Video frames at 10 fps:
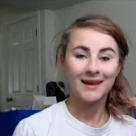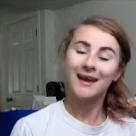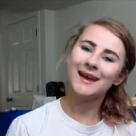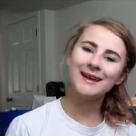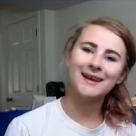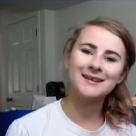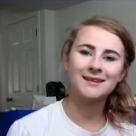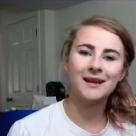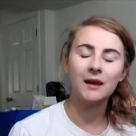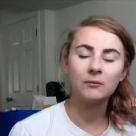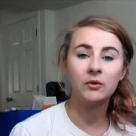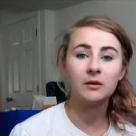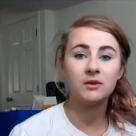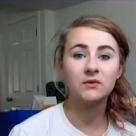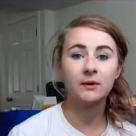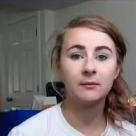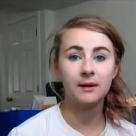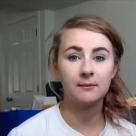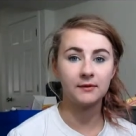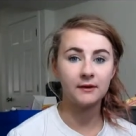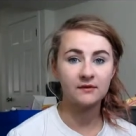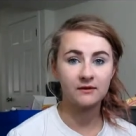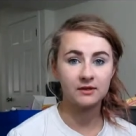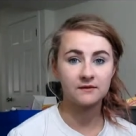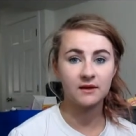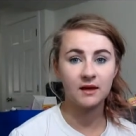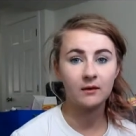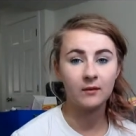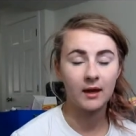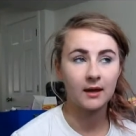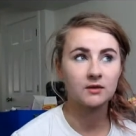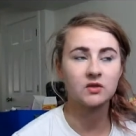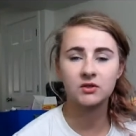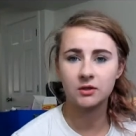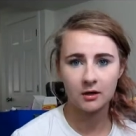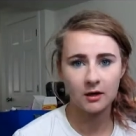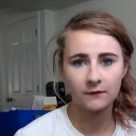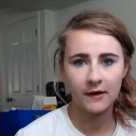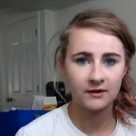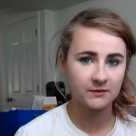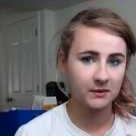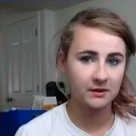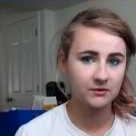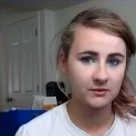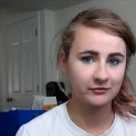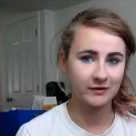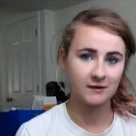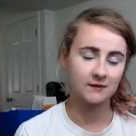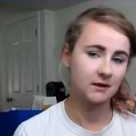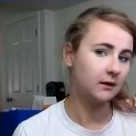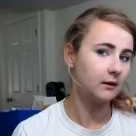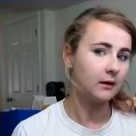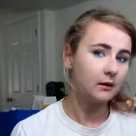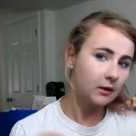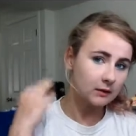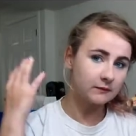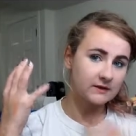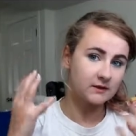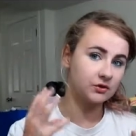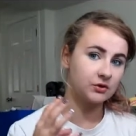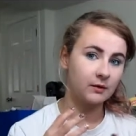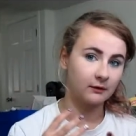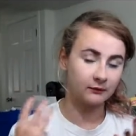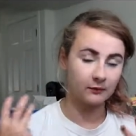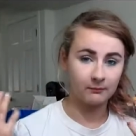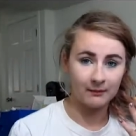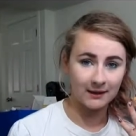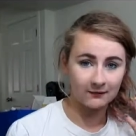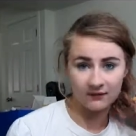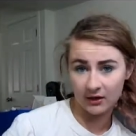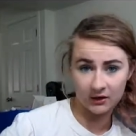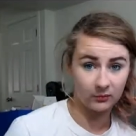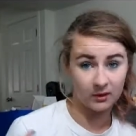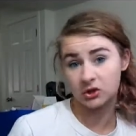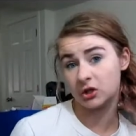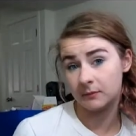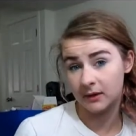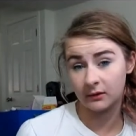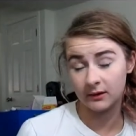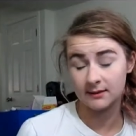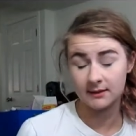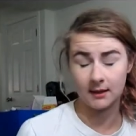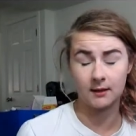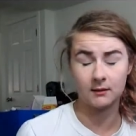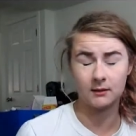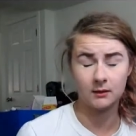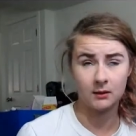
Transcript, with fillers: Hi guys, today I'm going to be doing my monthly favorites video, and to start off I just wanted to address the obvious issue of my very grungy appearance and